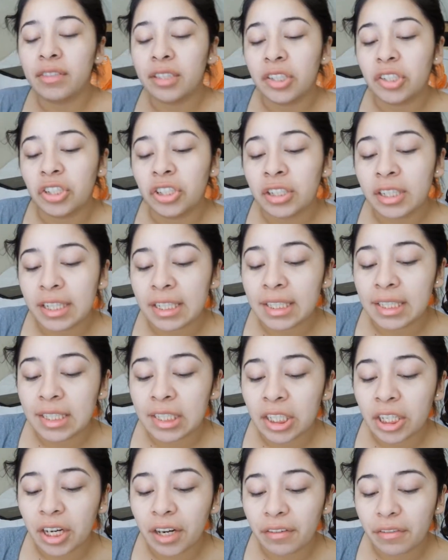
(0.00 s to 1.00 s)
Foundation in
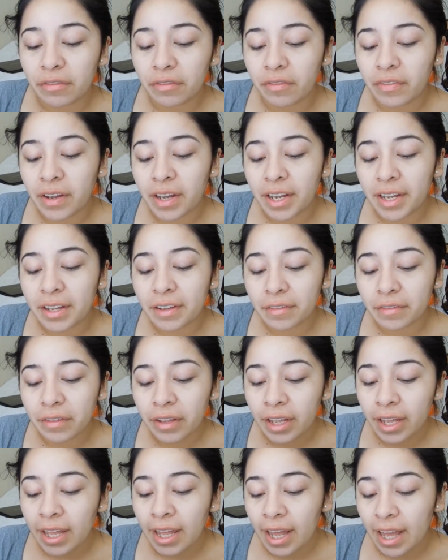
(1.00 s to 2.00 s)
C R five.
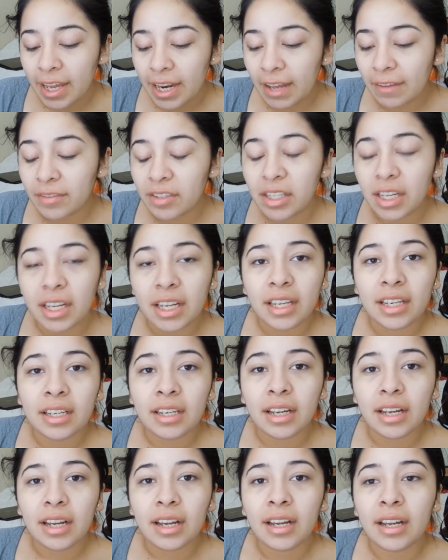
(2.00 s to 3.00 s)
And I've done